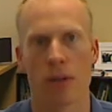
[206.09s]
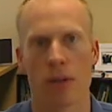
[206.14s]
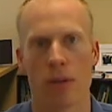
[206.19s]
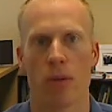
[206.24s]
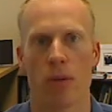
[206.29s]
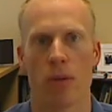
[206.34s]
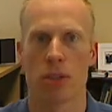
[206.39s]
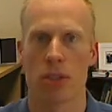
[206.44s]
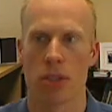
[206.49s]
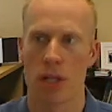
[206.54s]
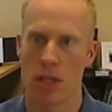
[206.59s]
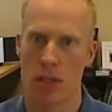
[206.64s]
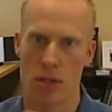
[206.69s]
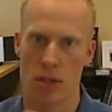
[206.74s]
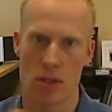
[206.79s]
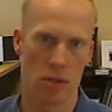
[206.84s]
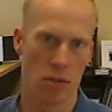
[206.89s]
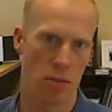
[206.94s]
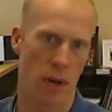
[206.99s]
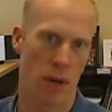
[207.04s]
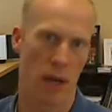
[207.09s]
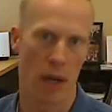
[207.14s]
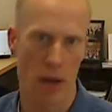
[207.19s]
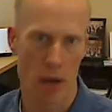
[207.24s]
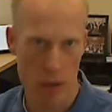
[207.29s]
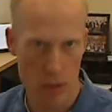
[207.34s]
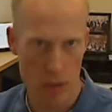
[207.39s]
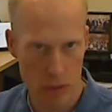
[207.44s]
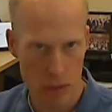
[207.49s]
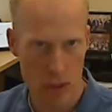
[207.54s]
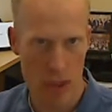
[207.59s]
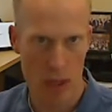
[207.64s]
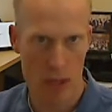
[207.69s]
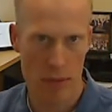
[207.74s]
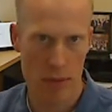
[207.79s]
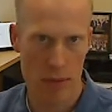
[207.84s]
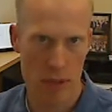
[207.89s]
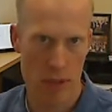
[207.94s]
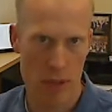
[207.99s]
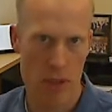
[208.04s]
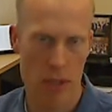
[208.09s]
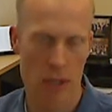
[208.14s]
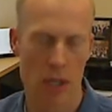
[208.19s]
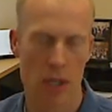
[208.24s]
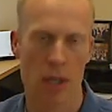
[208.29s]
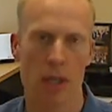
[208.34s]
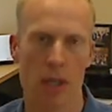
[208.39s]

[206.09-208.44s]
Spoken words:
or should I use my own coverage?